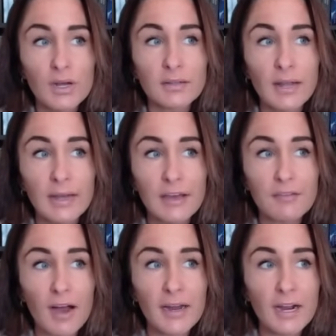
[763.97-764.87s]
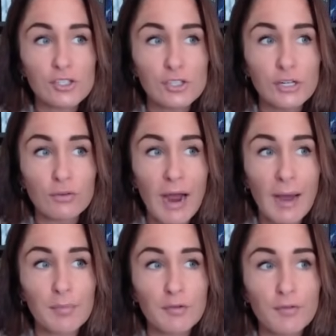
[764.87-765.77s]
Like if I actually
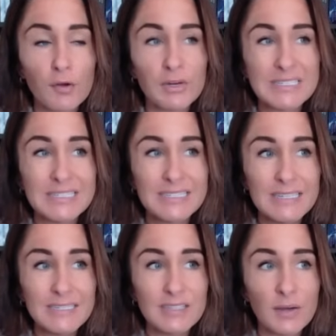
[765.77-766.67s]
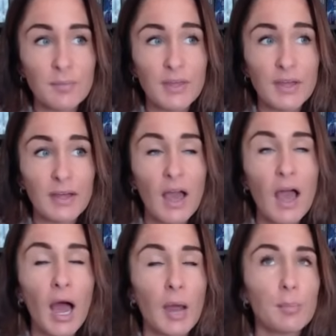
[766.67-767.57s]
grab the phone and see something,
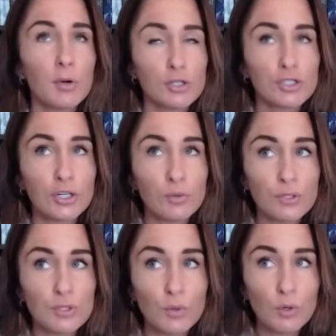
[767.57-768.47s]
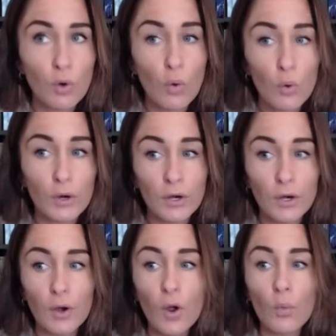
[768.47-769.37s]
I'm pushing you into a
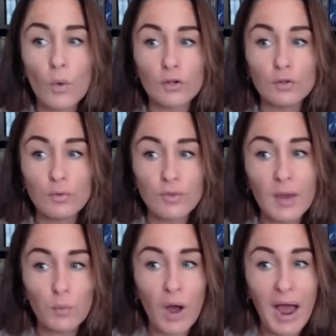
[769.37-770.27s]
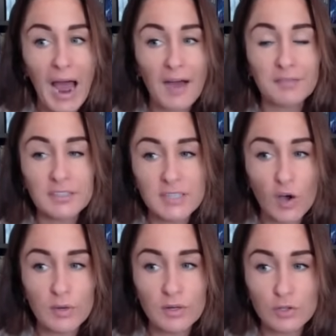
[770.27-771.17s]
corner where you then will have to tell
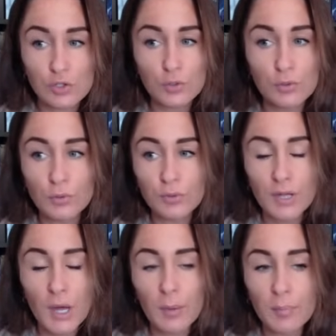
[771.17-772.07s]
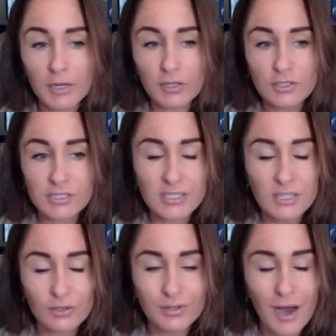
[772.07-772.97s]
me the truth, but you're
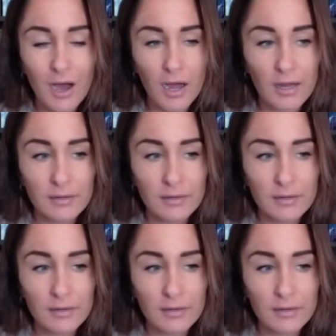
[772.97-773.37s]
still not.